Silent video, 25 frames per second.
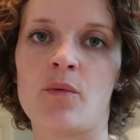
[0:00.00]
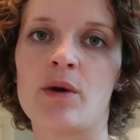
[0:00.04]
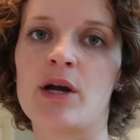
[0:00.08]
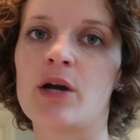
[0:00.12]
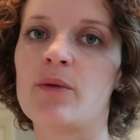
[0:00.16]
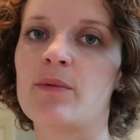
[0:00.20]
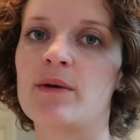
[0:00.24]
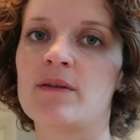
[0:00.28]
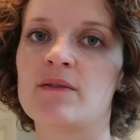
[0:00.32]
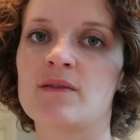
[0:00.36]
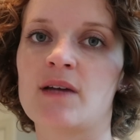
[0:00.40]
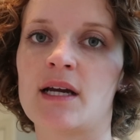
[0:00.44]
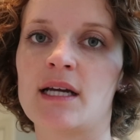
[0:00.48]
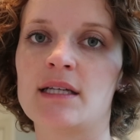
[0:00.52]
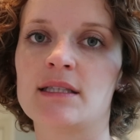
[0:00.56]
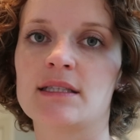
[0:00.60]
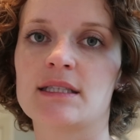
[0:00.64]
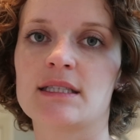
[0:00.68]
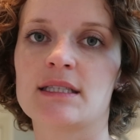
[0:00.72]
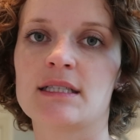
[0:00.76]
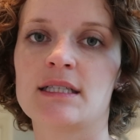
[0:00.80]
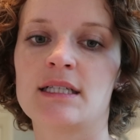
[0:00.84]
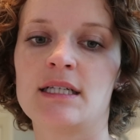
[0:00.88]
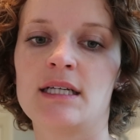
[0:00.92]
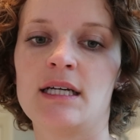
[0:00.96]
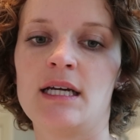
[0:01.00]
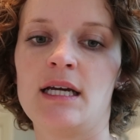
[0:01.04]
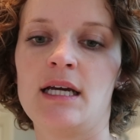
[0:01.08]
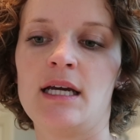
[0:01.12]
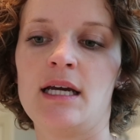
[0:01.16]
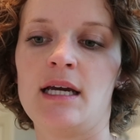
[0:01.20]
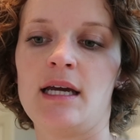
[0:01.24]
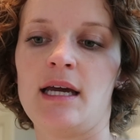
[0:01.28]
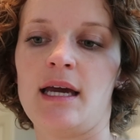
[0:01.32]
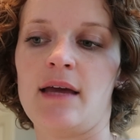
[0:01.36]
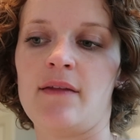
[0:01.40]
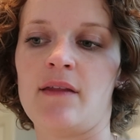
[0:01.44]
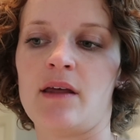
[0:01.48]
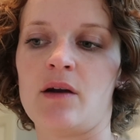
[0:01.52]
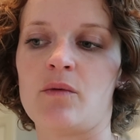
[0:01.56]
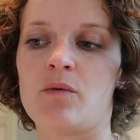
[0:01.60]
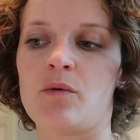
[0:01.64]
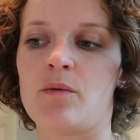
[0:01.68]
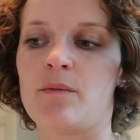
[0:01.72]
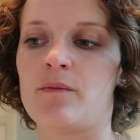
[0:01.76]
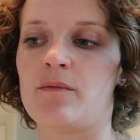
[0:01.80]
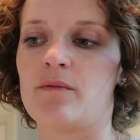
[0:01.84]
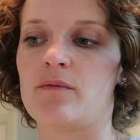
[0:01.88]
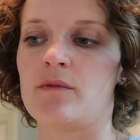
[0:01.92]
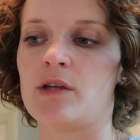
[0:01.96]
I'll wear it with tights and then it
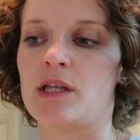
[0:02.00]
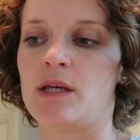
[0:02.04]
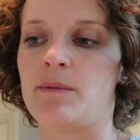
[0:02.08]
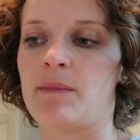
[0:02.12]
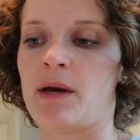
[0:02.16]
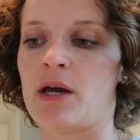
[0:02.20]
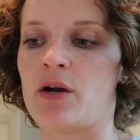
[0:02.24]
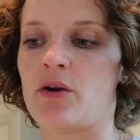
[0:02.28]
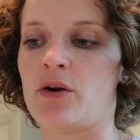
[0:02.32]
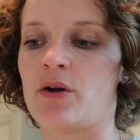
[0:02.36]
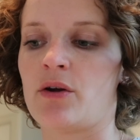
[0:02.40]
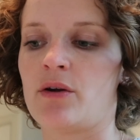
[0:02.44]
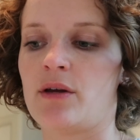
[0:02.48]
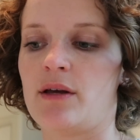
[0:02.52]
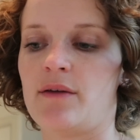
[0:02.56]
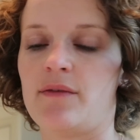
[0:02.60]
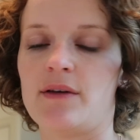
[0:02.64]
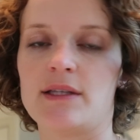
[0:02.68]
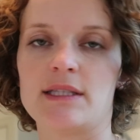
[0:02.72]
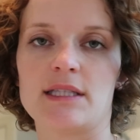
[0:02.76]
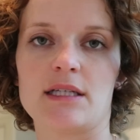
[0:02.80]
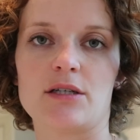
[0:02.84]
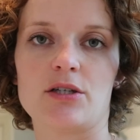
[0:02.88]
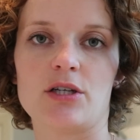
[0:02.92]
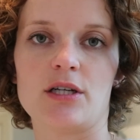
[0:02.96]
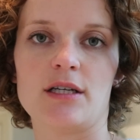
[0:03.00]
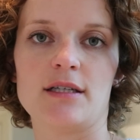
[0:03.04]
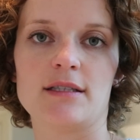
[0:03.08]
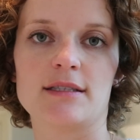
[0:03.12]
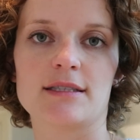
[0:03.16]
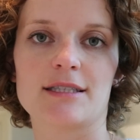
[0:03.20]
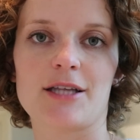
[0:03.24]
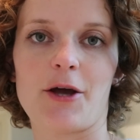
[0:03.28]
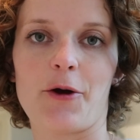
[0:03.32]
won't really matter if it's itchy.